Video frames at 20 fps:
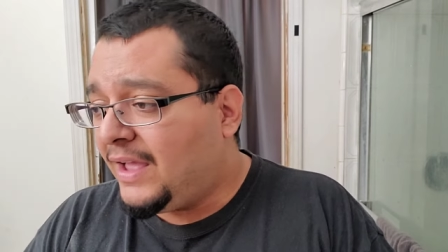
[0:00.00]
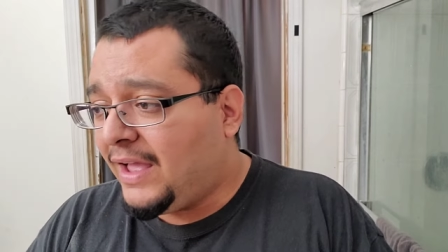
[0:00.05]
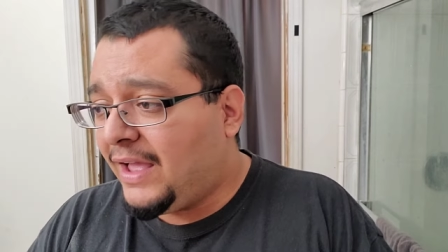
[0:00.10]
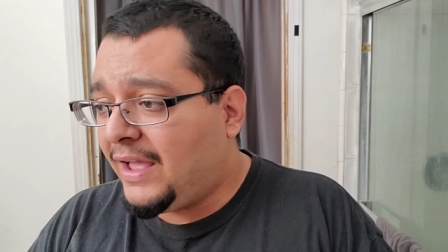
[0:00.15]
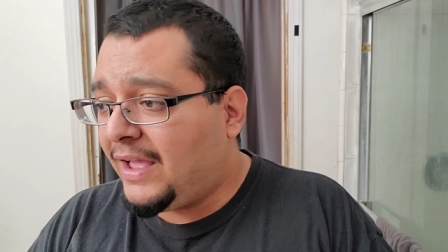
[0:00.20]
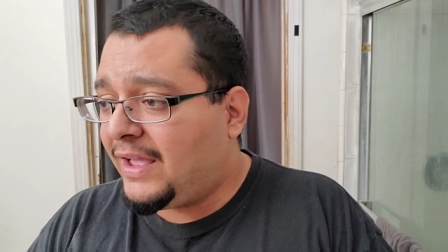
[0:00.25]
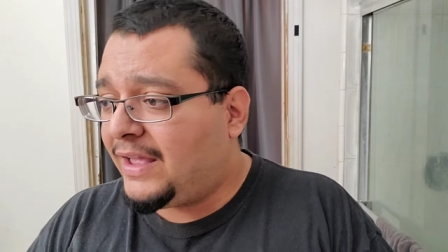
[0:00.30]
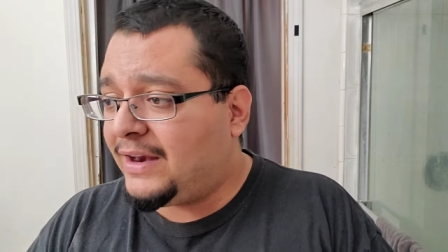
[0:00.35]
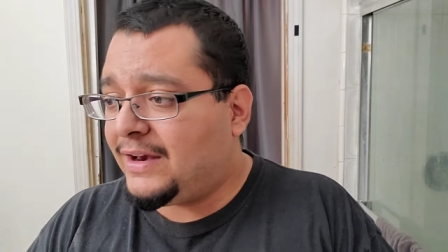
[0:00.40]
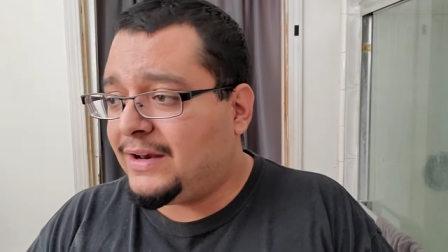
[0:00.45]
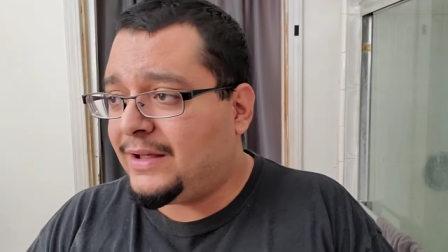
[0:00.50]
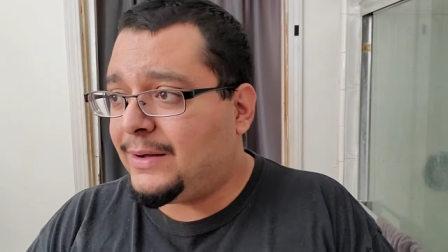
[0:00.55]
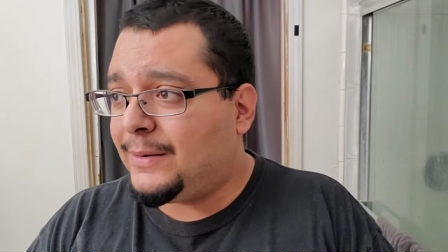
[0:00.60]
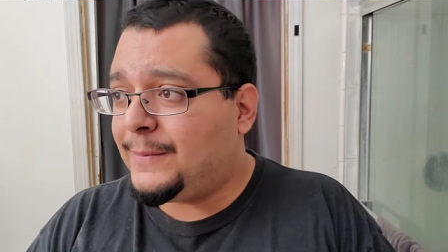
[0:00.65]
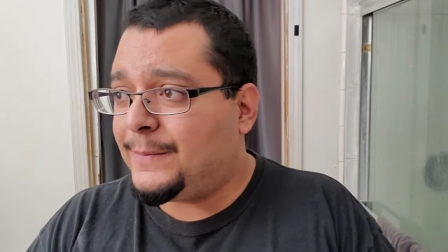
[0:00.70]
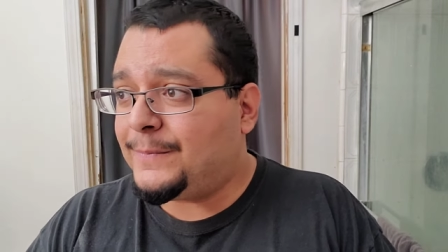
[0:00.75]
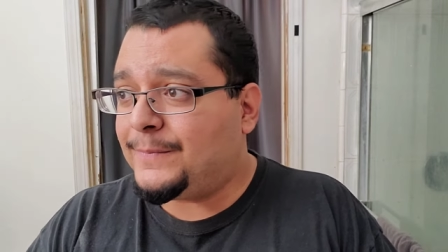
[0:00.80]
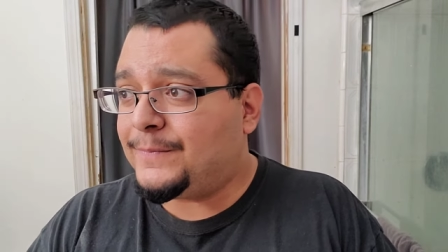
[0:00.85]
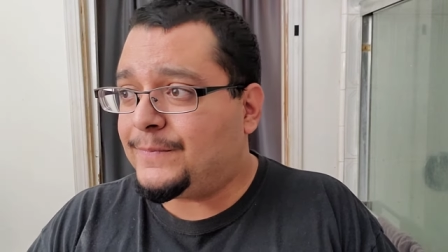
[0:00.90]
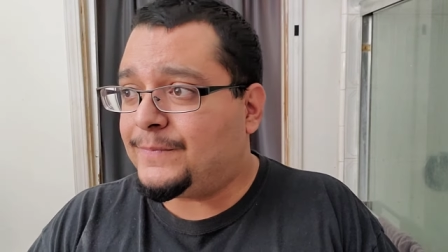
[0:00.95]
And
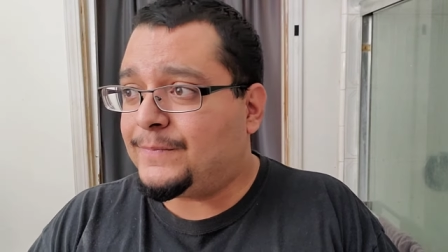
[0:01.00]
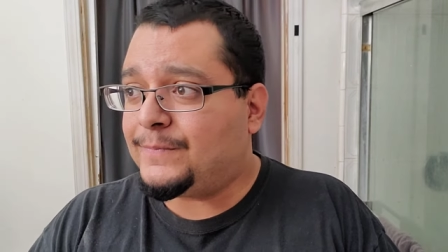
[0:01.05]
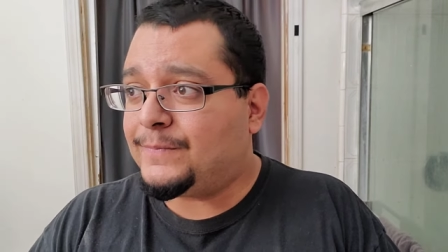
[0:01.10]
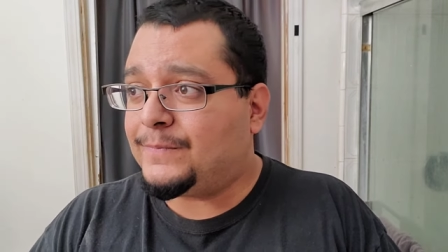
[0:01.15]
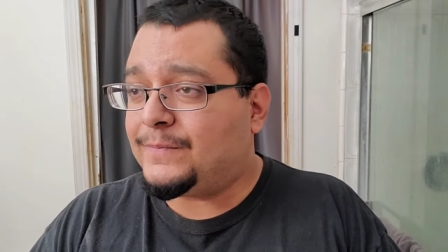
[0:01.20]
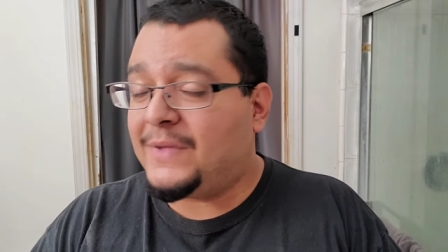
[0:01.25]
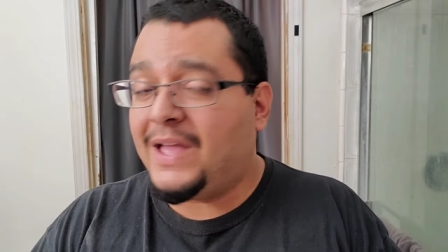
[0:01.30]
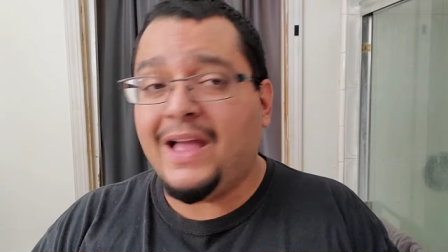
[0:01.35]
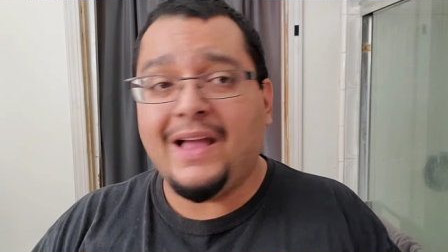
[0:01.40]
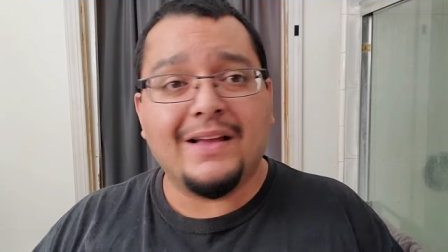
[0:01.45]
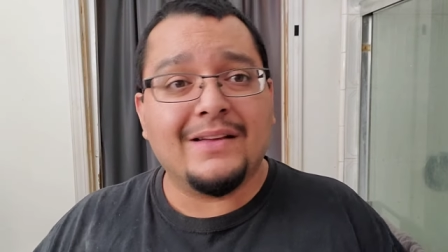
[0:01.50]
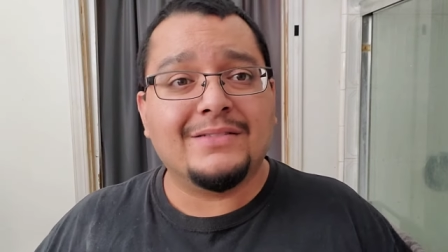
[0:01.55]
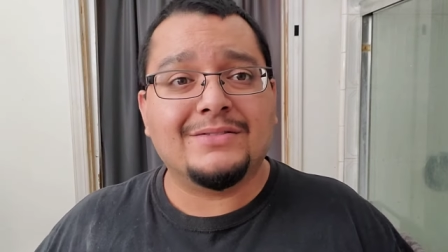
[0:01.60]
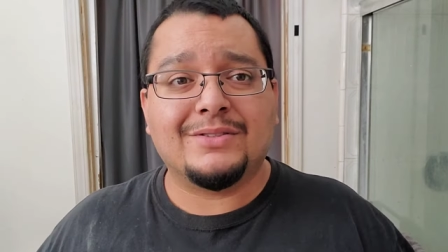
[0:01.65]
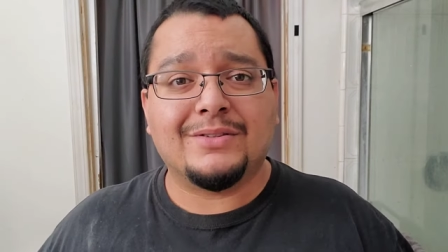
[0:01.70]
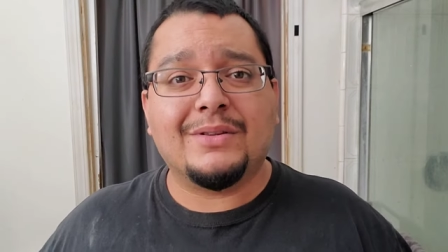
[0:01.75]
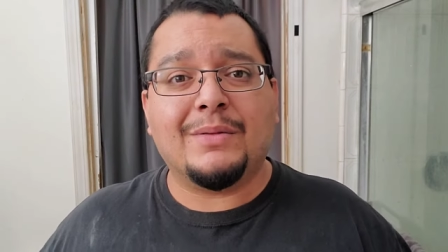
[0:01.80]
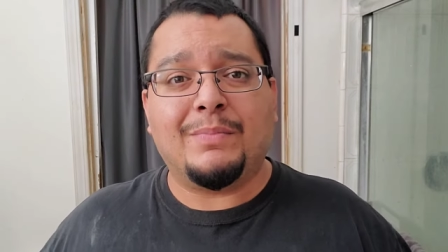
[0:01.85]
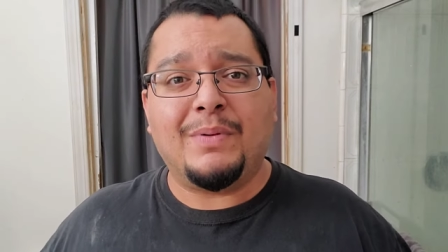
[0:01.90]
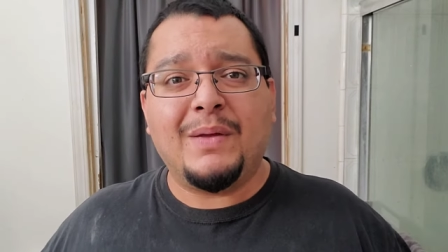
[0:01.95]
um, yeah.
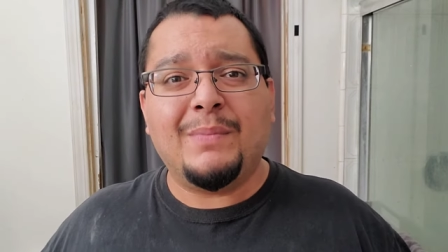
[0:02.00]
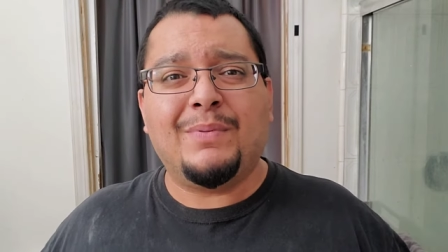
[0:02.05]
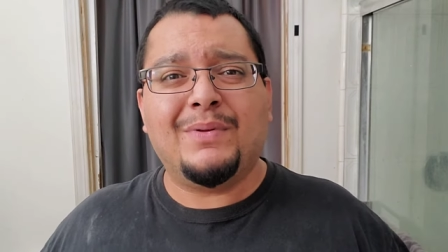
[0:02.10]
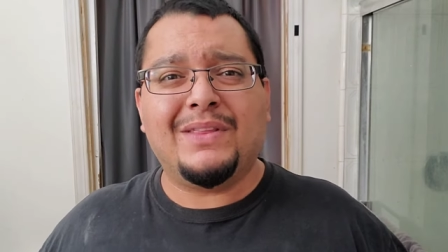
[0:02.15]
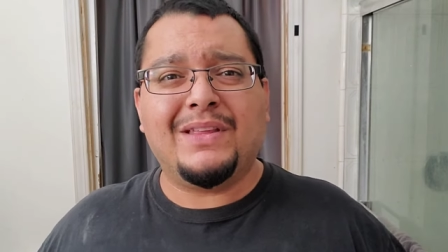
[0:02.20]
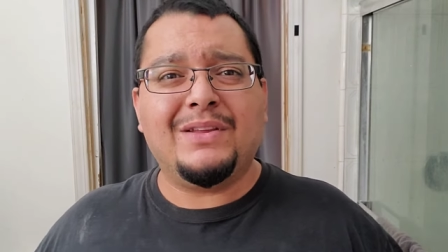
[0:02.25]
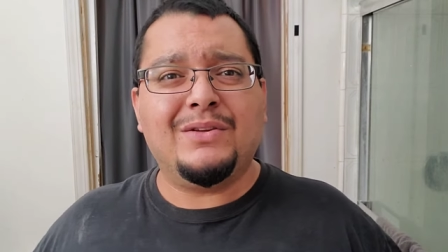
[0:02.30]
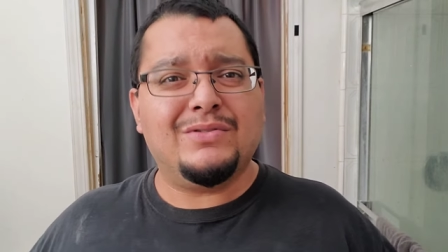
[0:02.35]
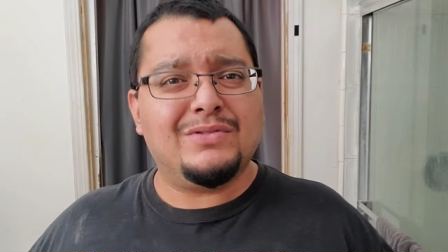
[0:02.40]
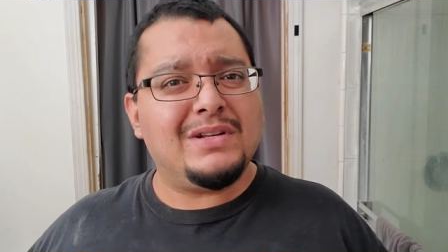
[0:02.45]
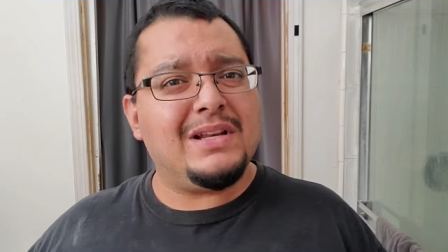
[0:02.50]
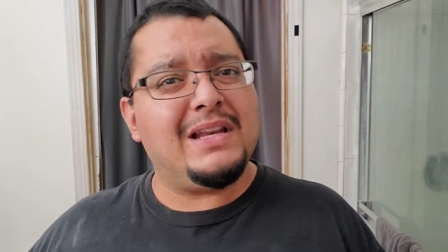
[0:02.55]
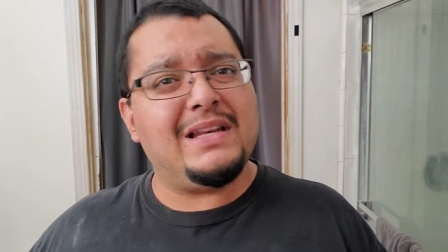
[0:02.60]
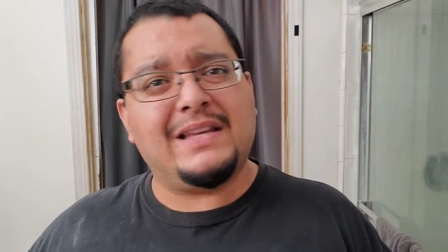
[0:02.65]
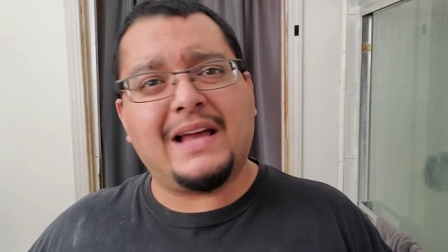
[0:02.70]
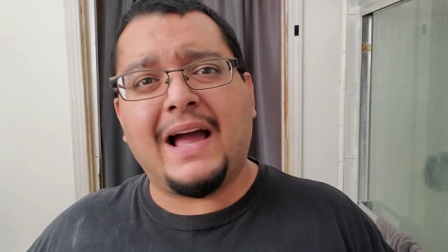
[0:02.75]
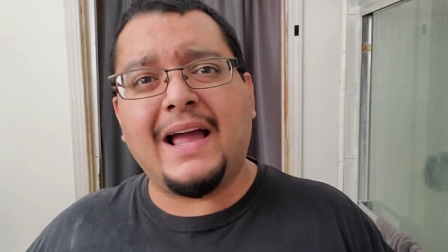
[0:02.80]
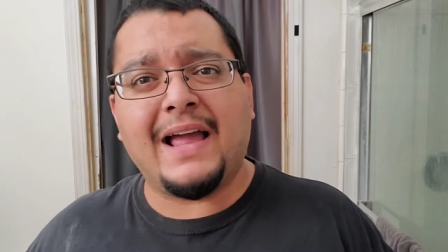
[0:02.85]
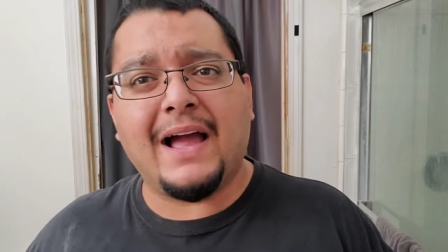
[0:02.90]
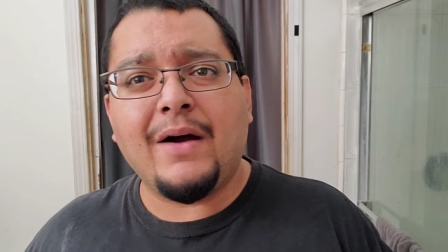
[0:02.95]
So the people that usually
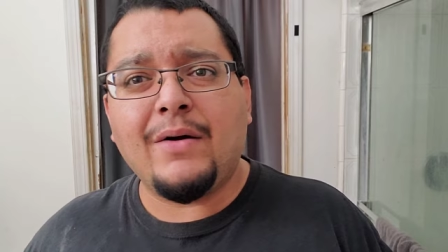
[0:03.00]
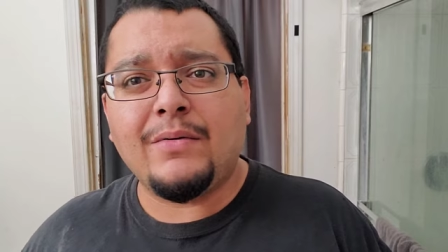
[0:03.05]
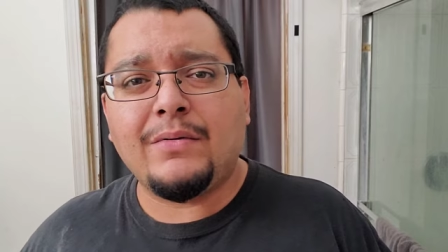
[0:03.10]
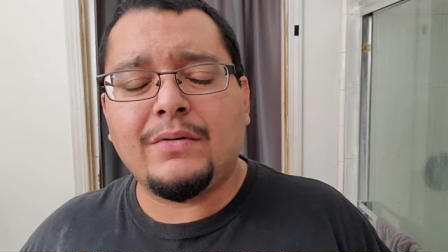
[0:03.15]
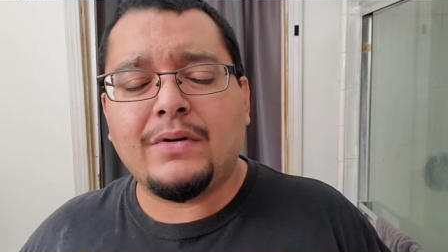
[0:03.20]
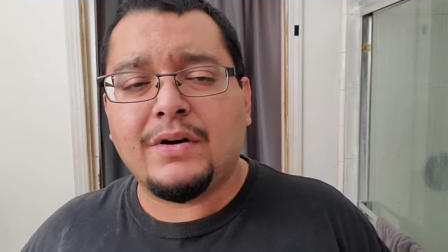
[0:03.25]
die out